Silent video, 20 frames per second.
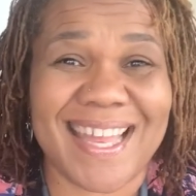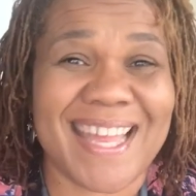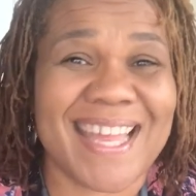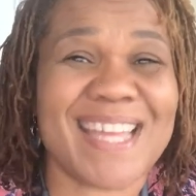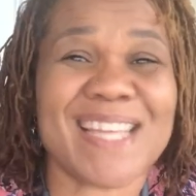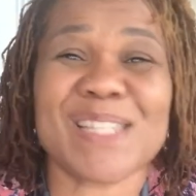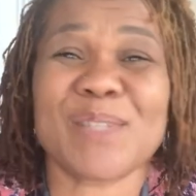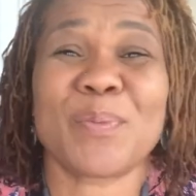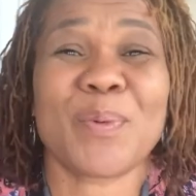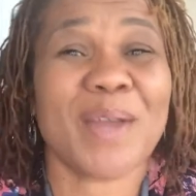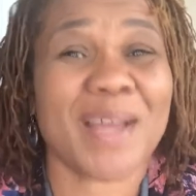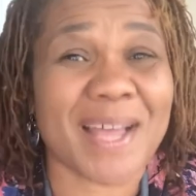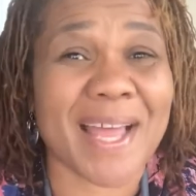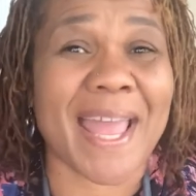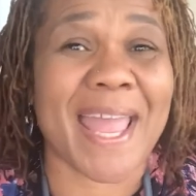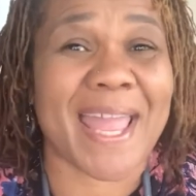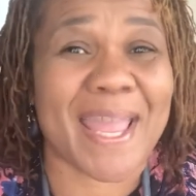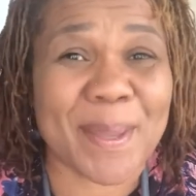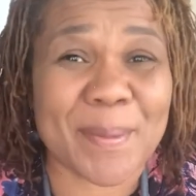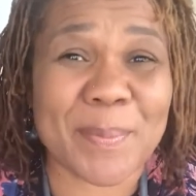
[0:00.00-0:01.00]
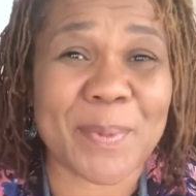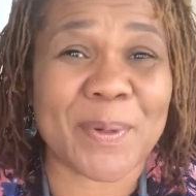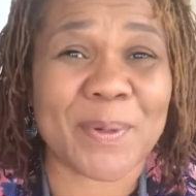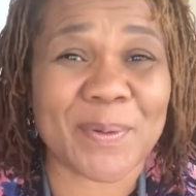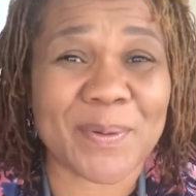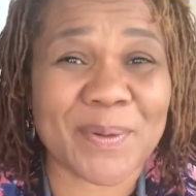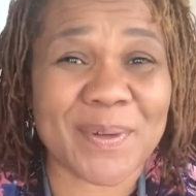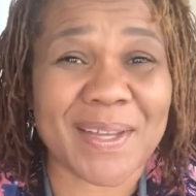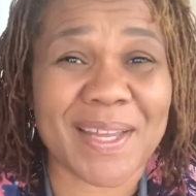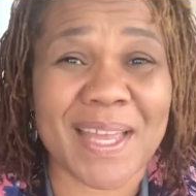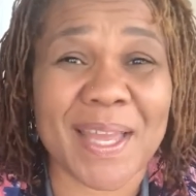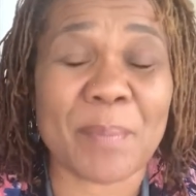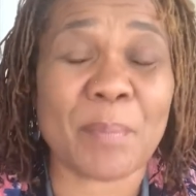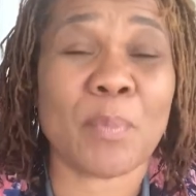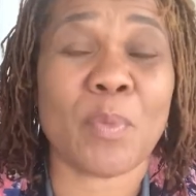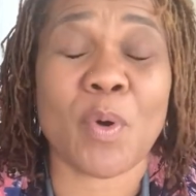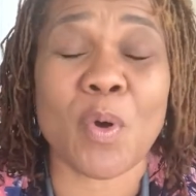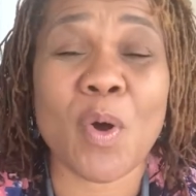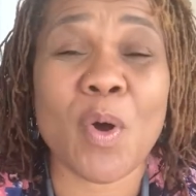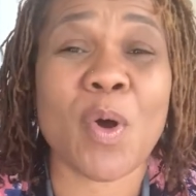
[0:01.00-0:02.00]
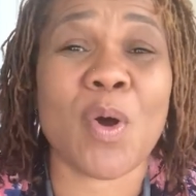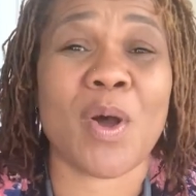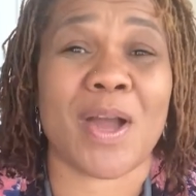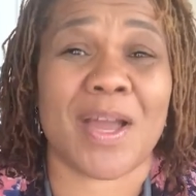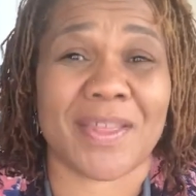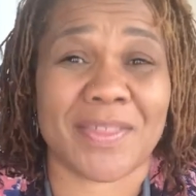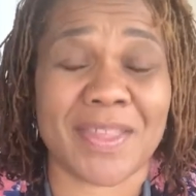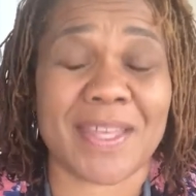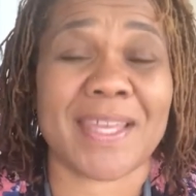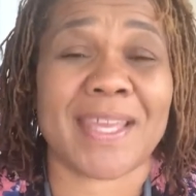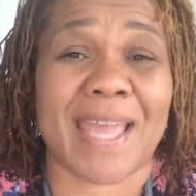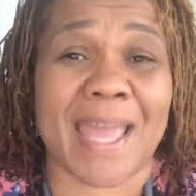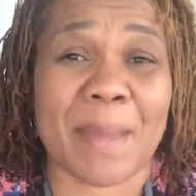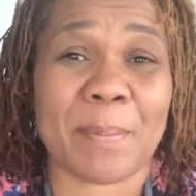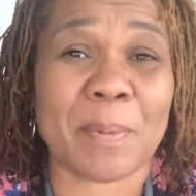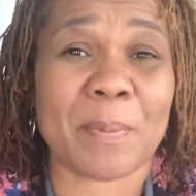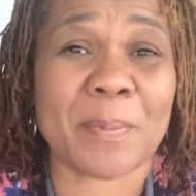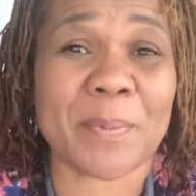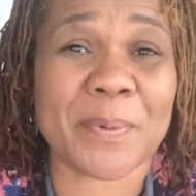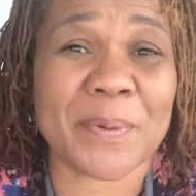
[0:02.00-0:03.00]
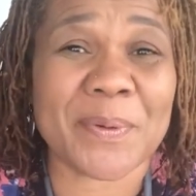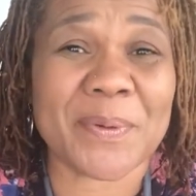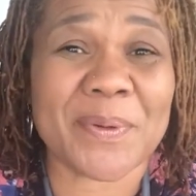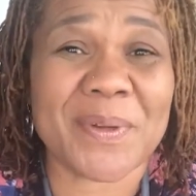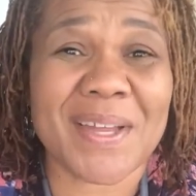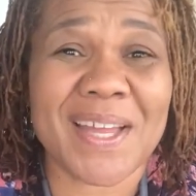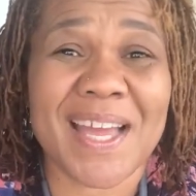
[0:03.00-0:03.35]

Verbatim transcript: He's well able and more than capable